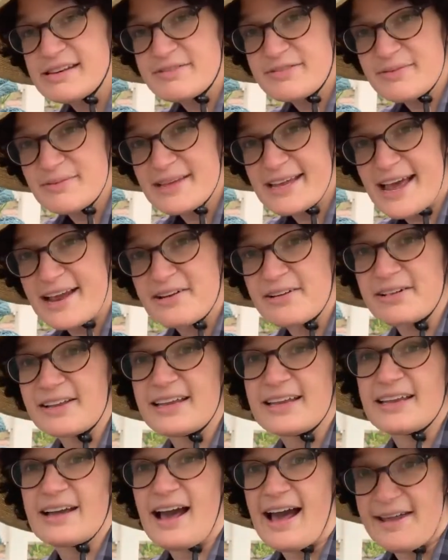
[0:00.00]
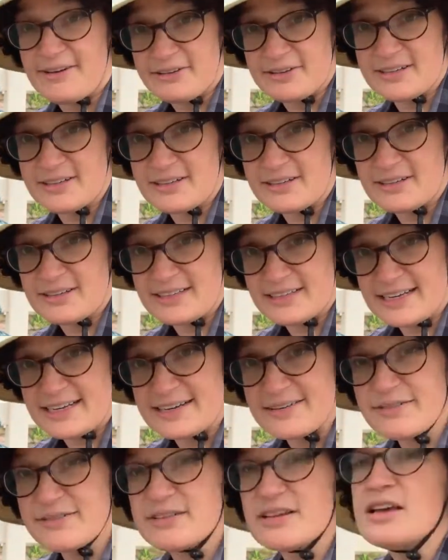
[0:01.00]
from the outer
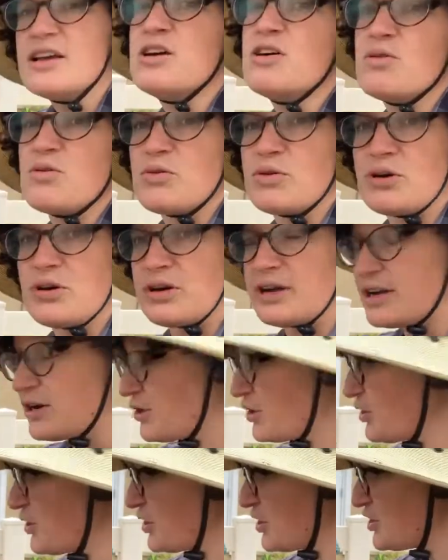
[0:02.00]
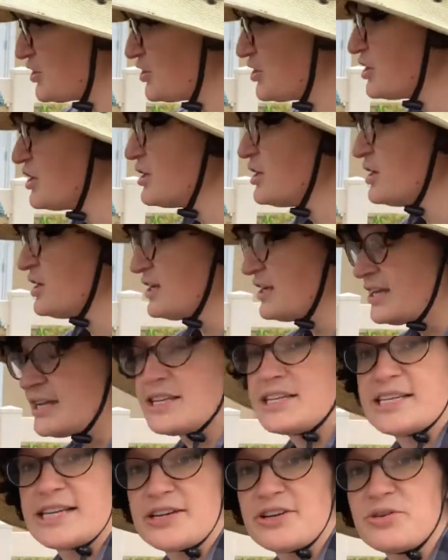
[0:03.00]
leaves will encourage
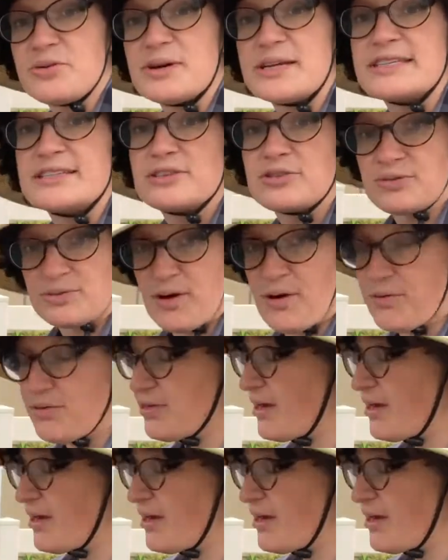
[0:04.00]
continuous growth